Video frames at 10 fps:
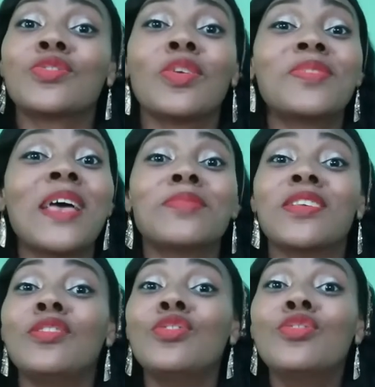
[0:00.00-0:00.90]
sometimes
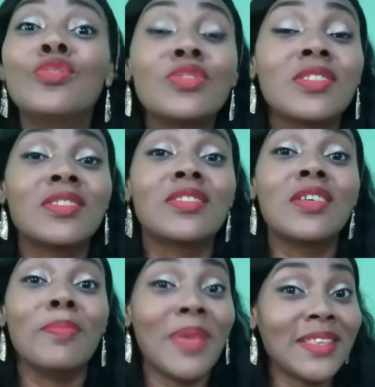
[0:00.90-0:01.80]
they lose
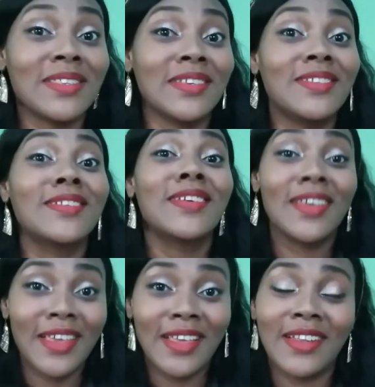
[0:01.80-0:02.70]
the message
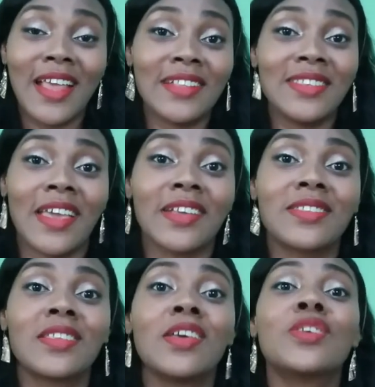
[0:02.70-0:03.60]
in that
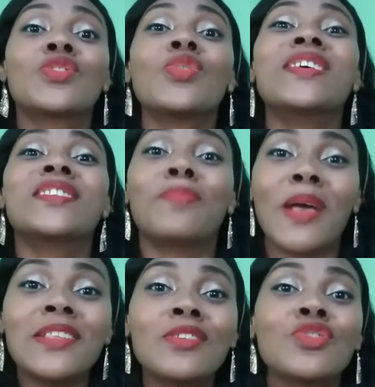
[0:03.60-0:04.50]
text. So it's
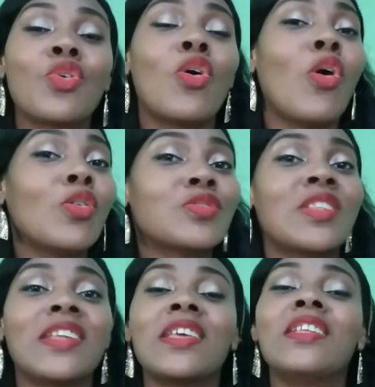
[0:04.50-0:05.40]
better to call so
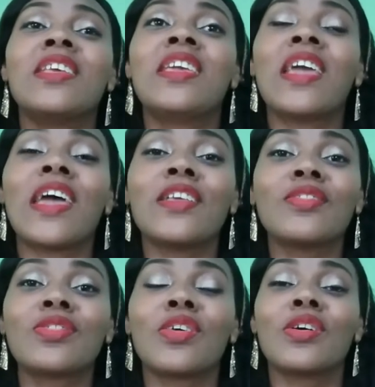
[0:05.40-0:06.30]
that they hear
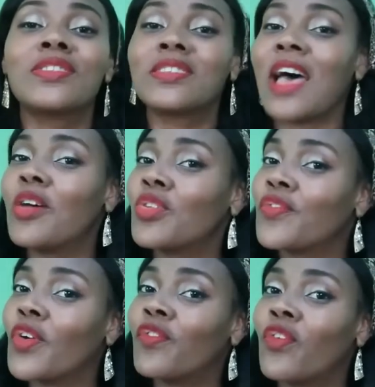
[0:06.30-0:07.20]
the sound
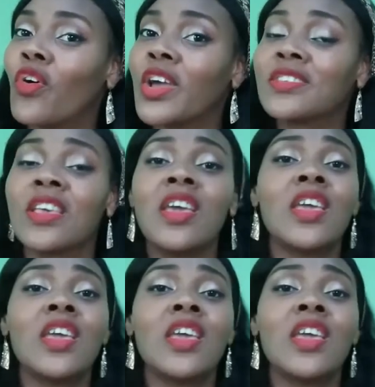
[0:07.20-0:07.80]
of your voice.